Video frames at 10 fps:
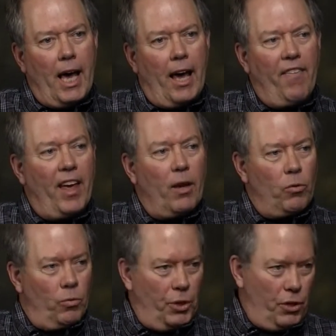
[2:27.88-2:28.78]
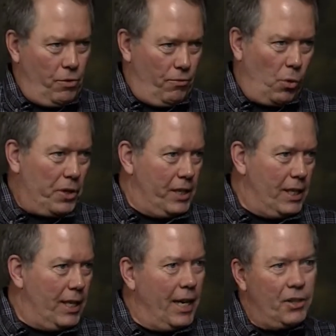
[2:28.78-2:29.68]
And then when you're
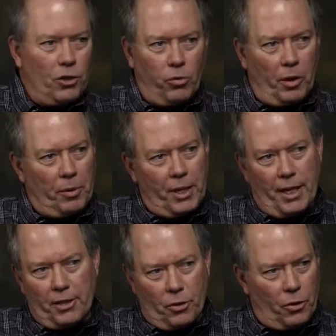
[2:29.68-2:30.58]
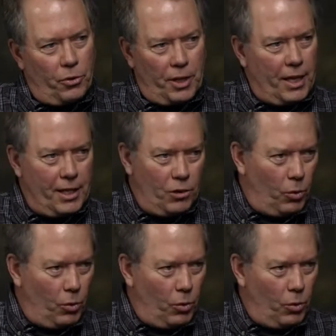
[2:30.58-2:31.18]
14 days or 21 days or 30 days